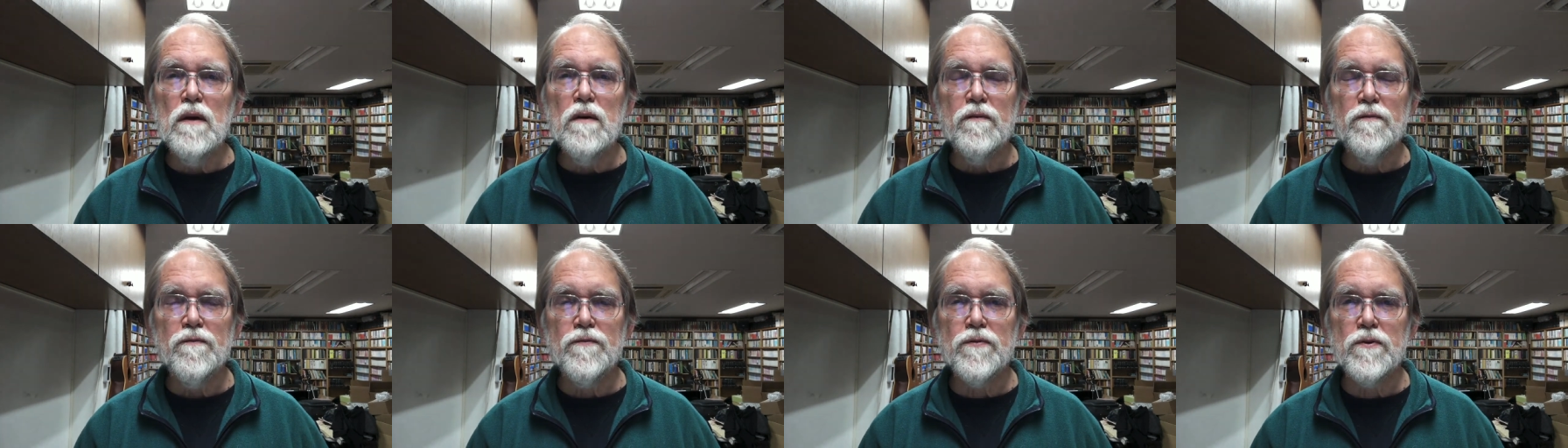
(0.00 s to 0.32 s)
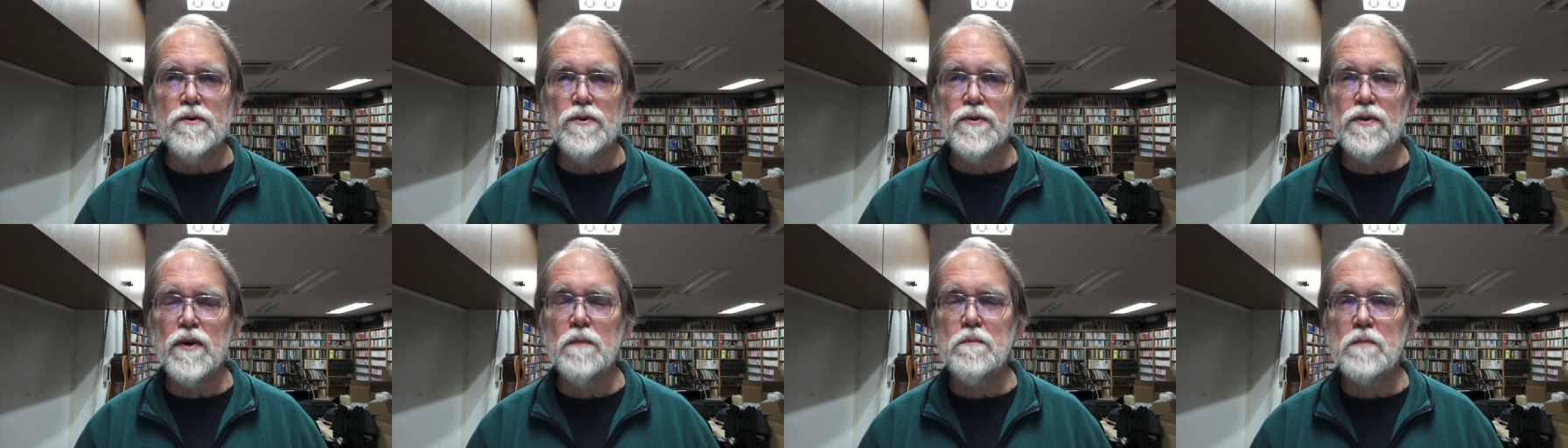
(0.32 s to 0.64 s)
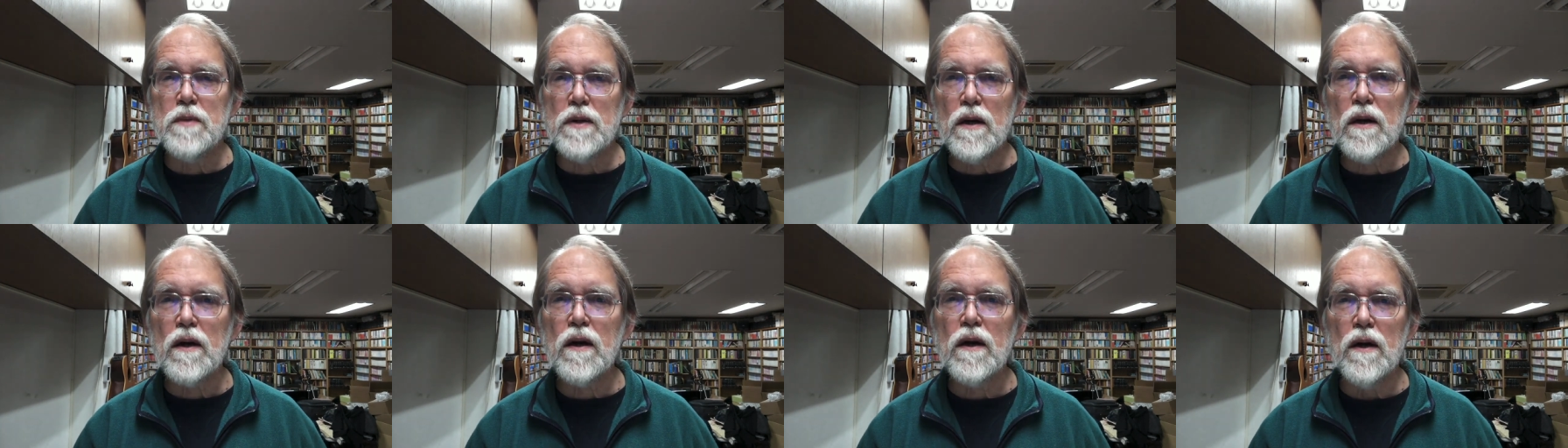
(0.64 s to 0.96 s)
for some
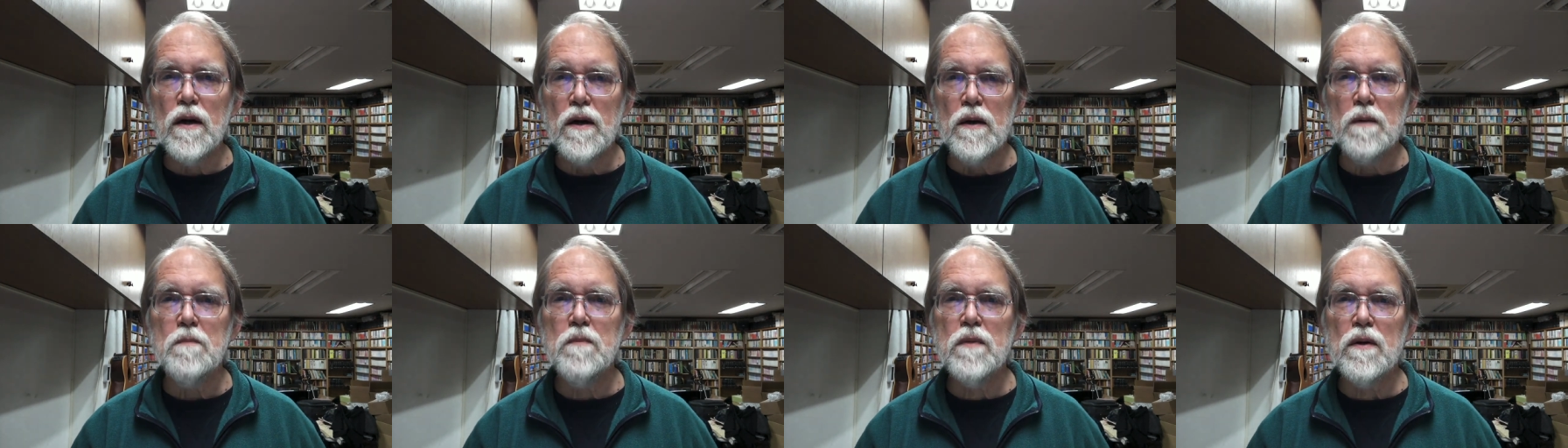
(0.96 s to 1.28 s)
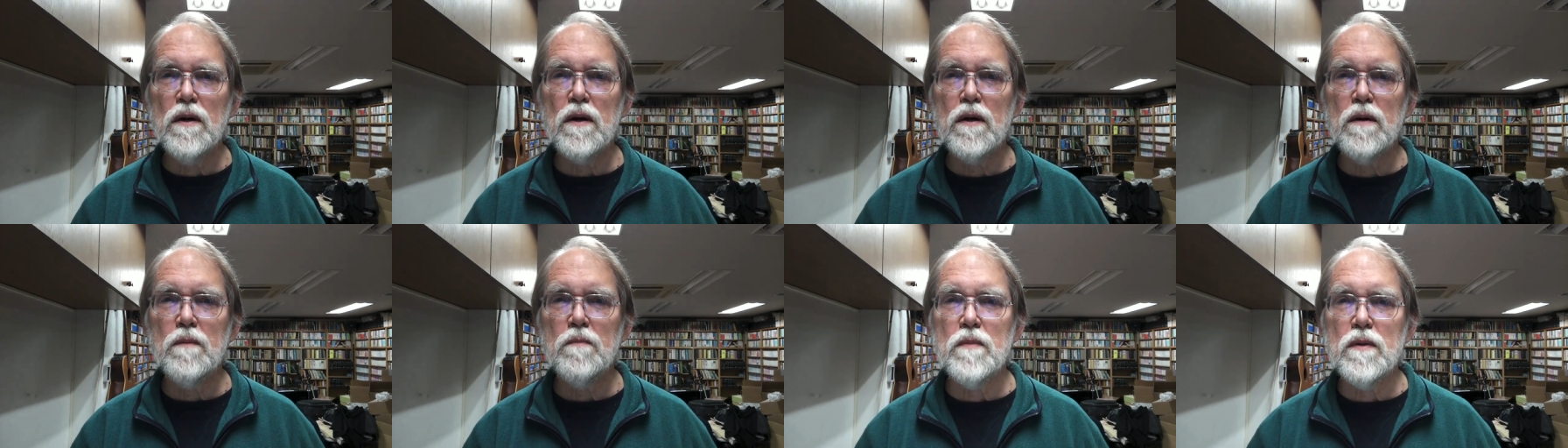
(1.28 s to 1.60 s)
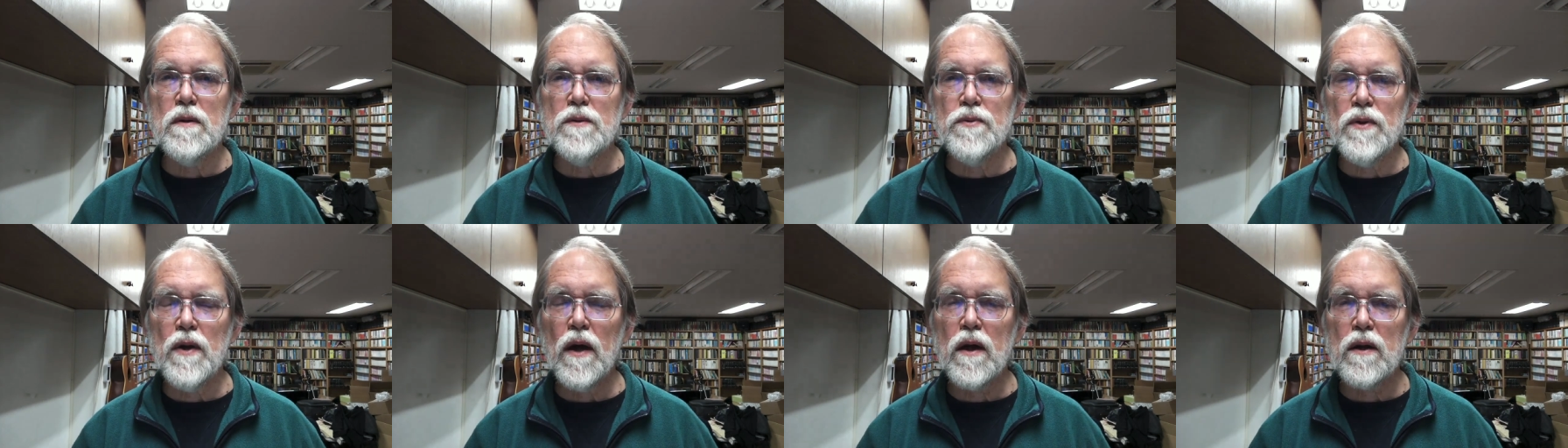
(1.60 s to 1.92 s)
time.
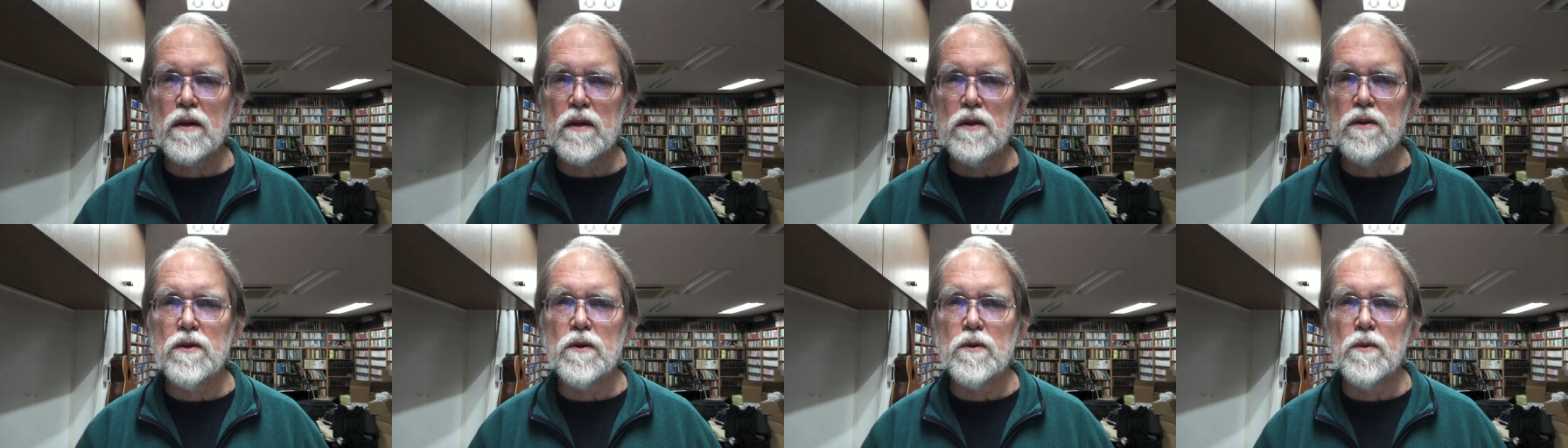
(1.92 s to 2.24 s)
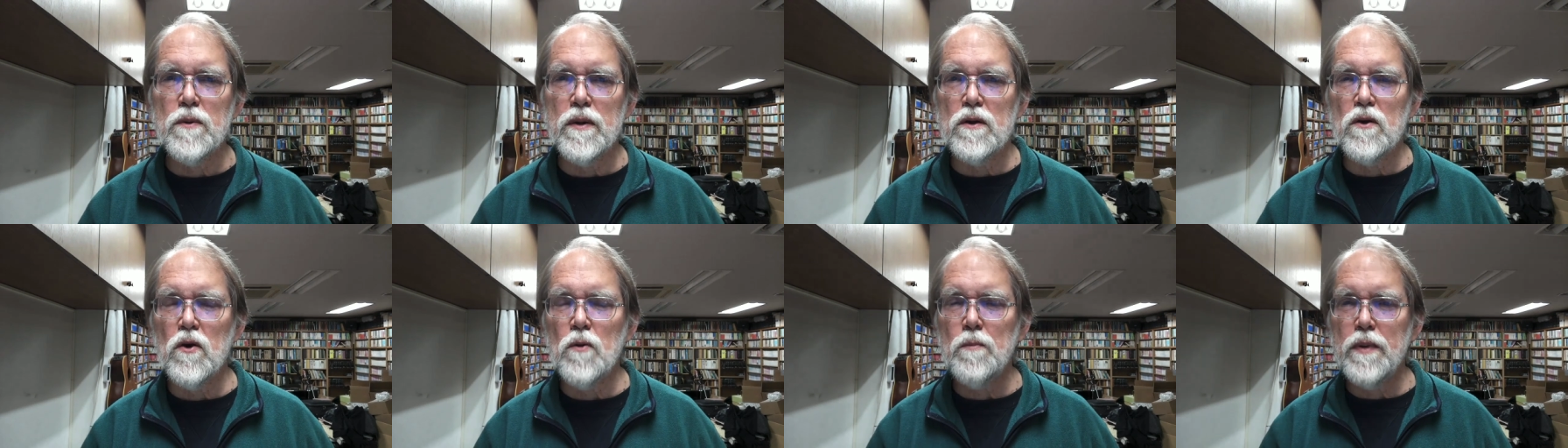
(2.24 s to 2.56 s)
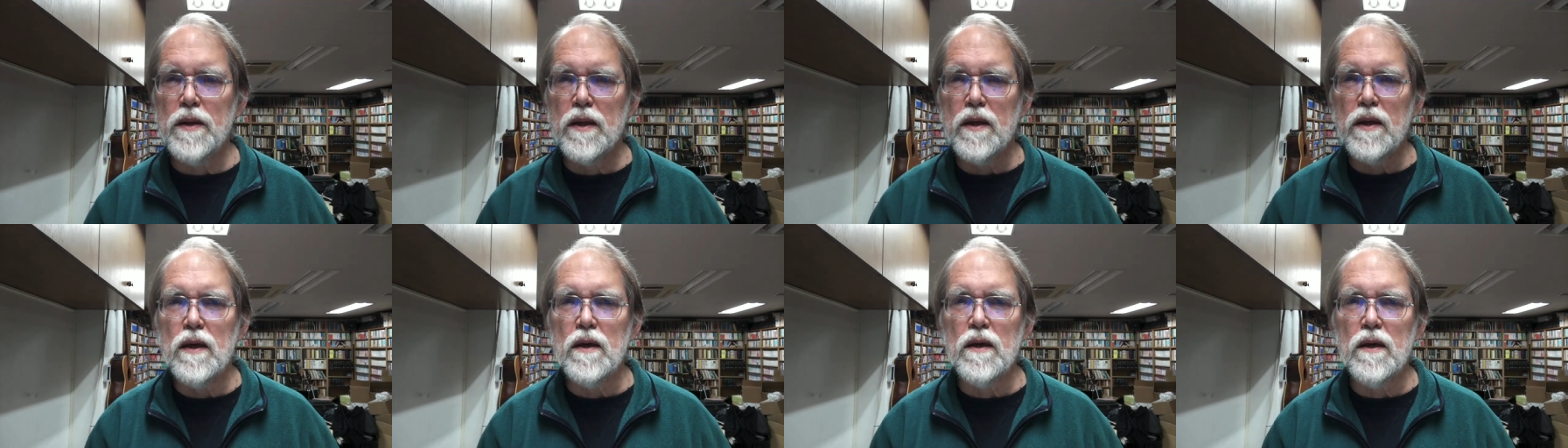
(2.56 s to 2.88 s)
It's not clear when
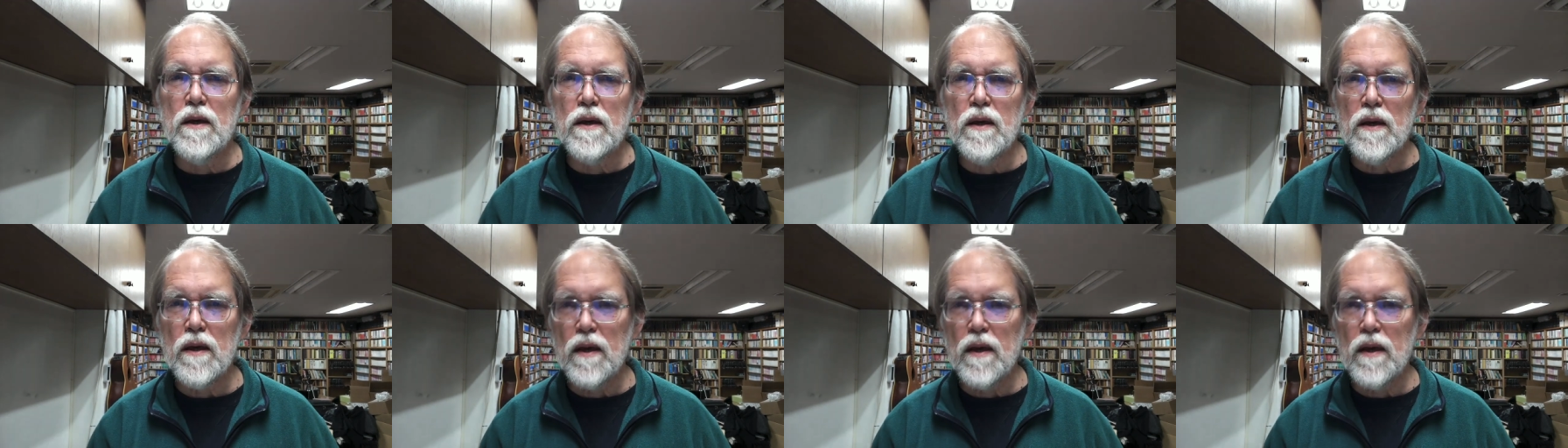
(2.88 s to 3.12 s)
OpenAI